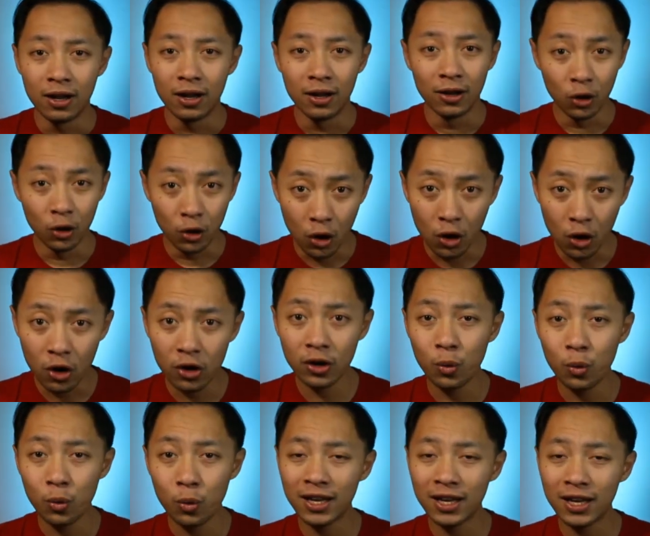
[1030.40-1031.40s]
go on a
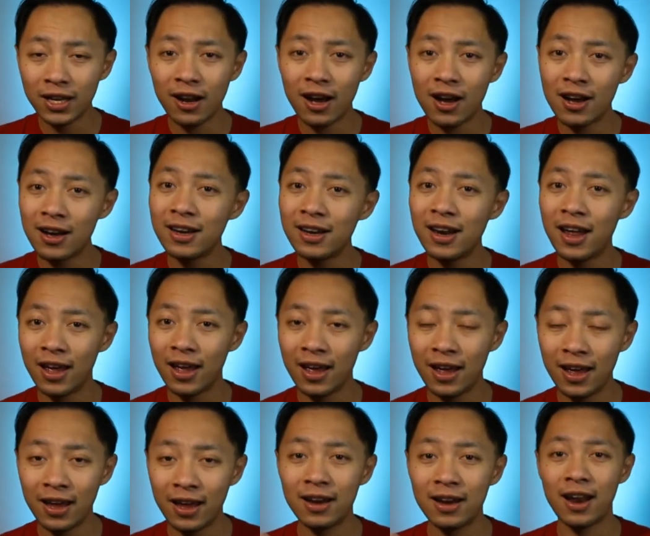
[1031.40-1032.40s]
wicked hunt
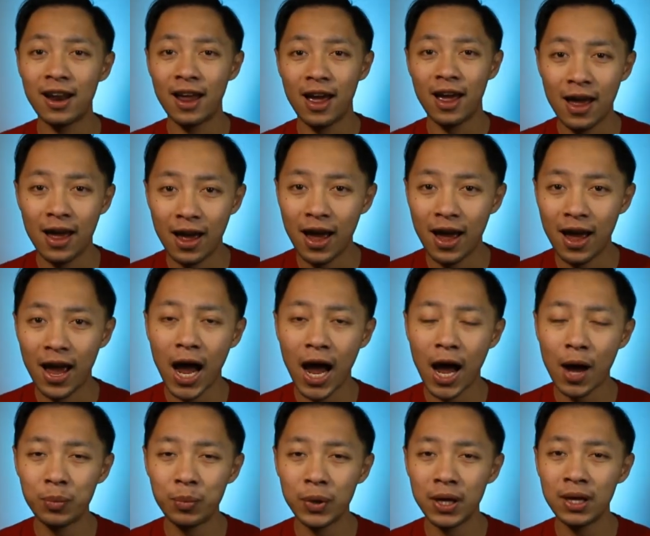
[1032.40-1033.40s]
and
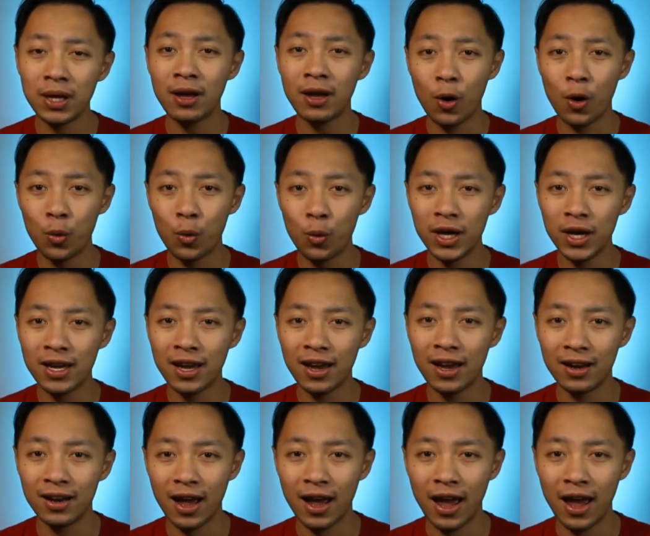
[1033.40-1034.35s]
happy weekend,